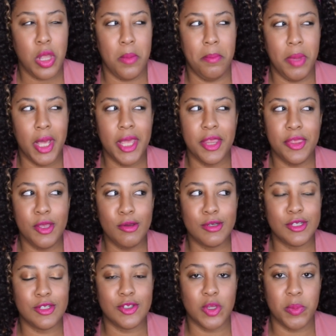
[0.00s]
But there
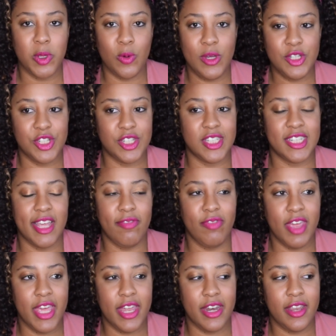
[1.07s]
was just so many questions, and
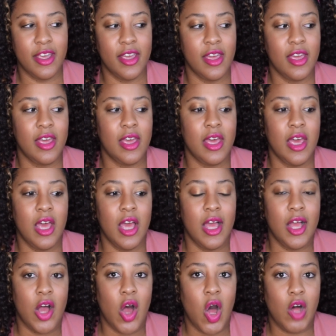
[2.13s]
then
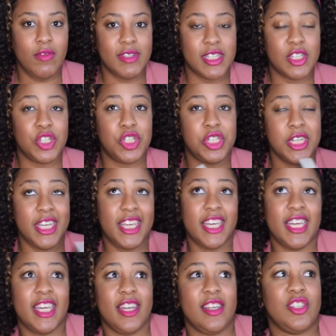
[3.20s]
all of a sudden she
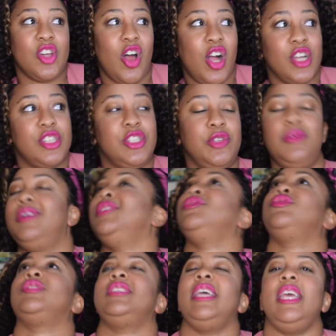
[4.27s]
could talk to and
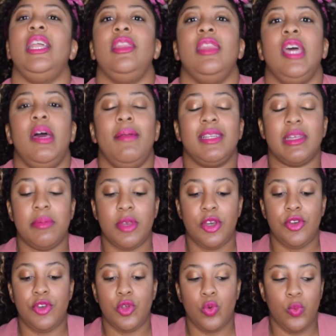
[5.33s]
understand them. It's something to
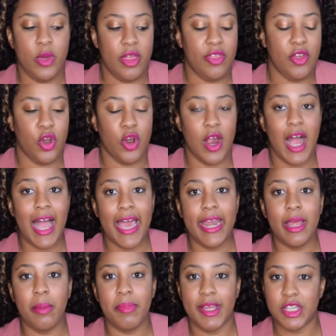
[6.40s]
do with her
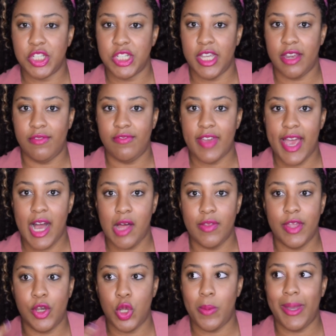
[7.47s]
item that she had found
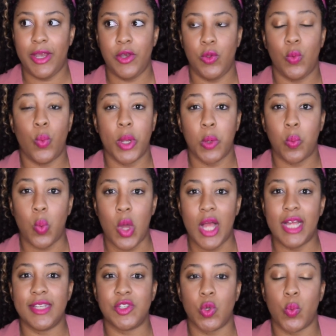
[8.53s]
that nobody knew what it
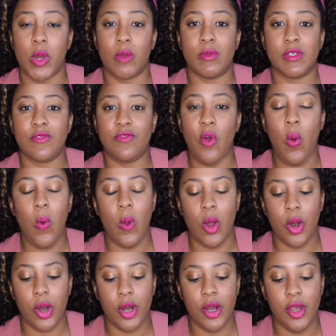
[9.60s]
was or what it was
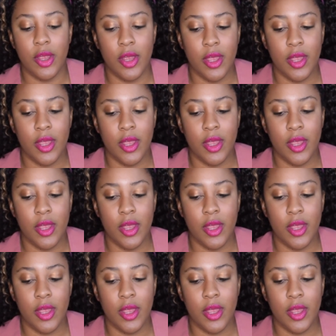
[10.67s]
for,